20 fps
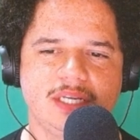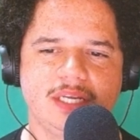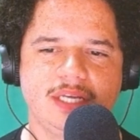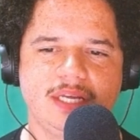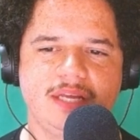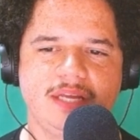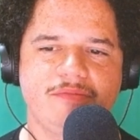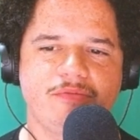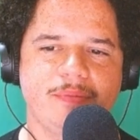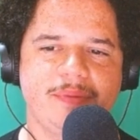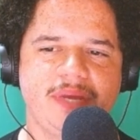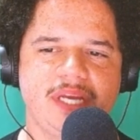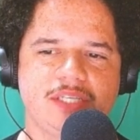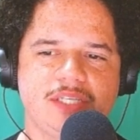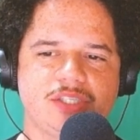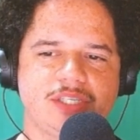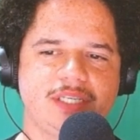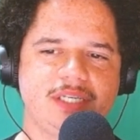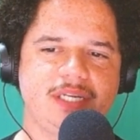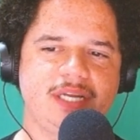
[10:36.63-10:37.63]

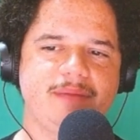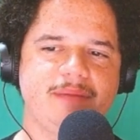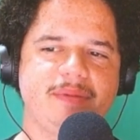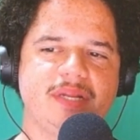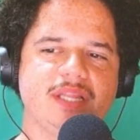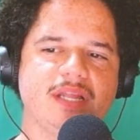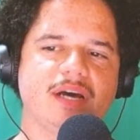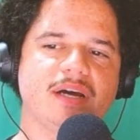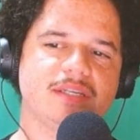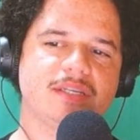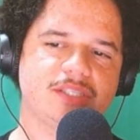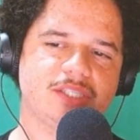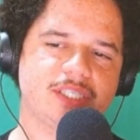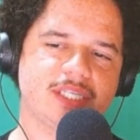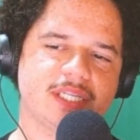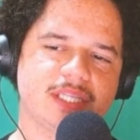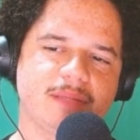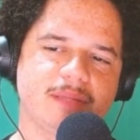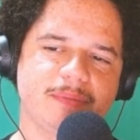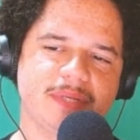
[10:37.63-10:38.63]
Information had been
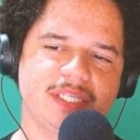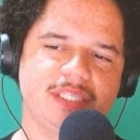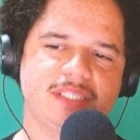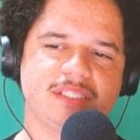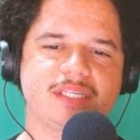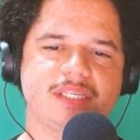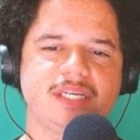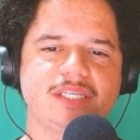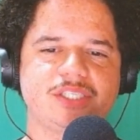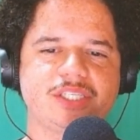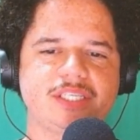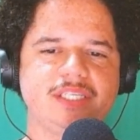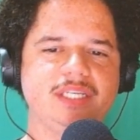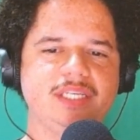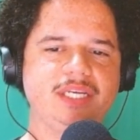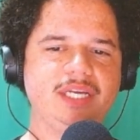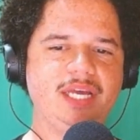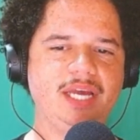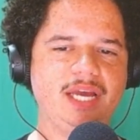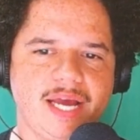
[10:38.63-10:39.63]
lodged at the police station,
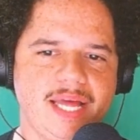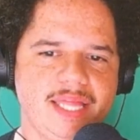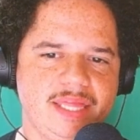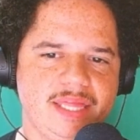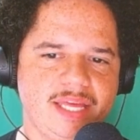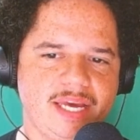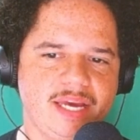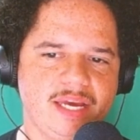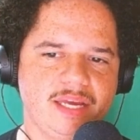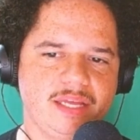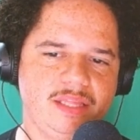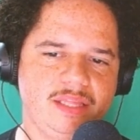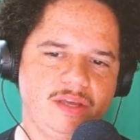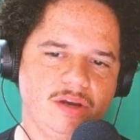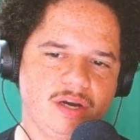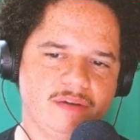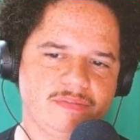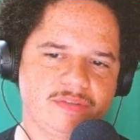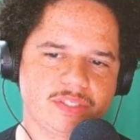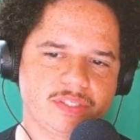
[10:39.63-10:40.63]
and they, the
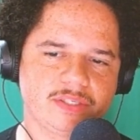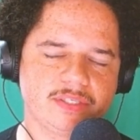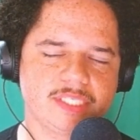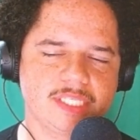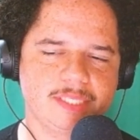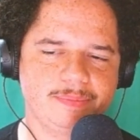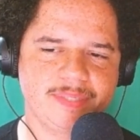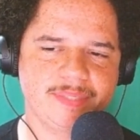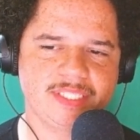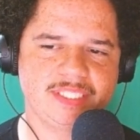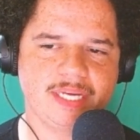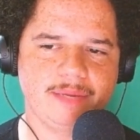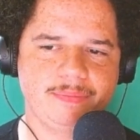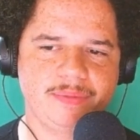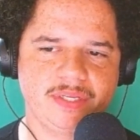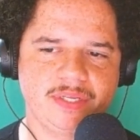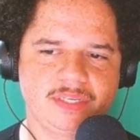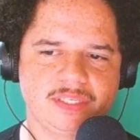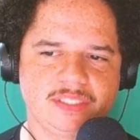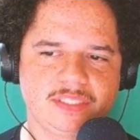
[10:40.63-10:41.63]
officers, had been
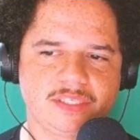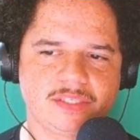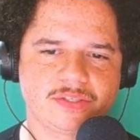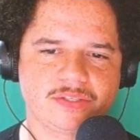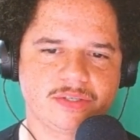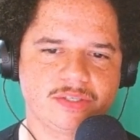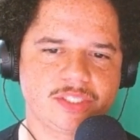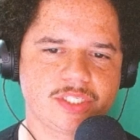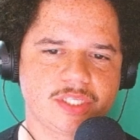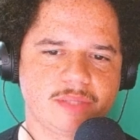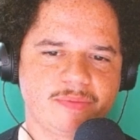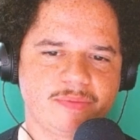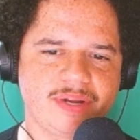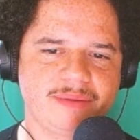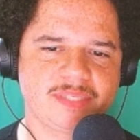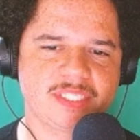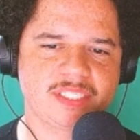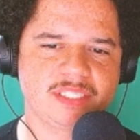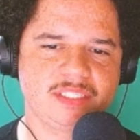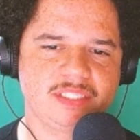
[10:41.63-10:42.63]
deputed to search the
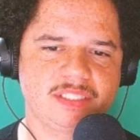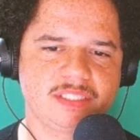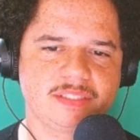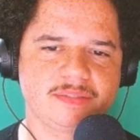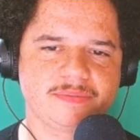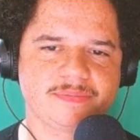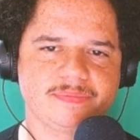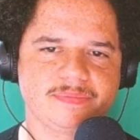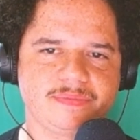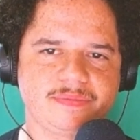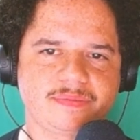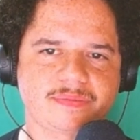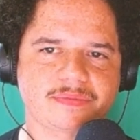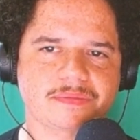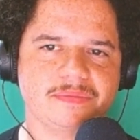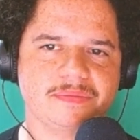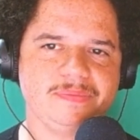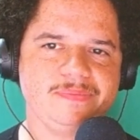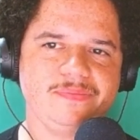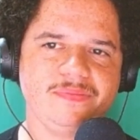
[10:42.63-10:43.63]
premises.
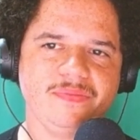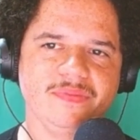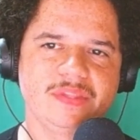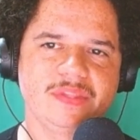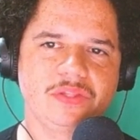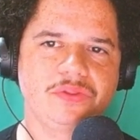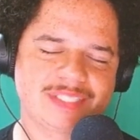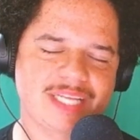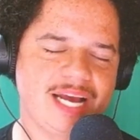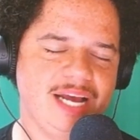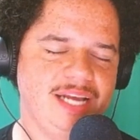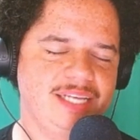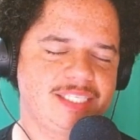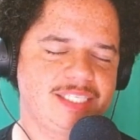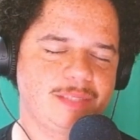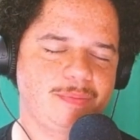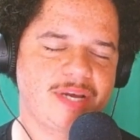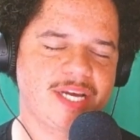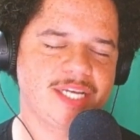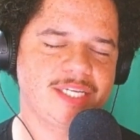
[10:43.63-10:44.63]
I
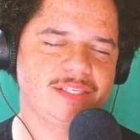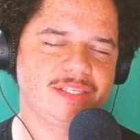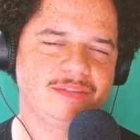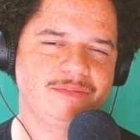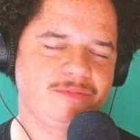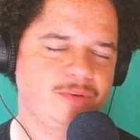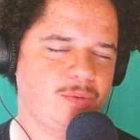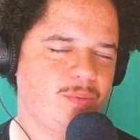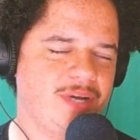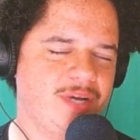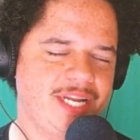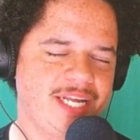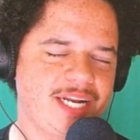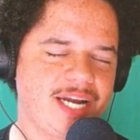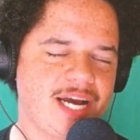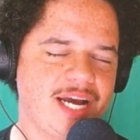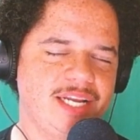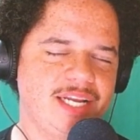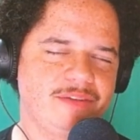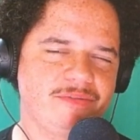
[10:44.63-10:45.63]
smiled, for what had
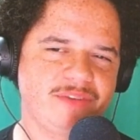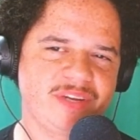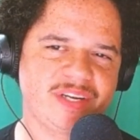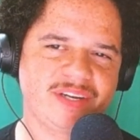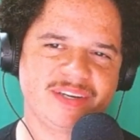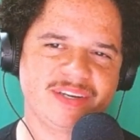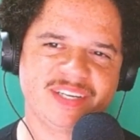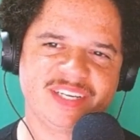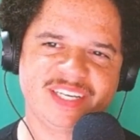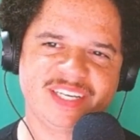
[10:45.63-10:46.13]
I to fear?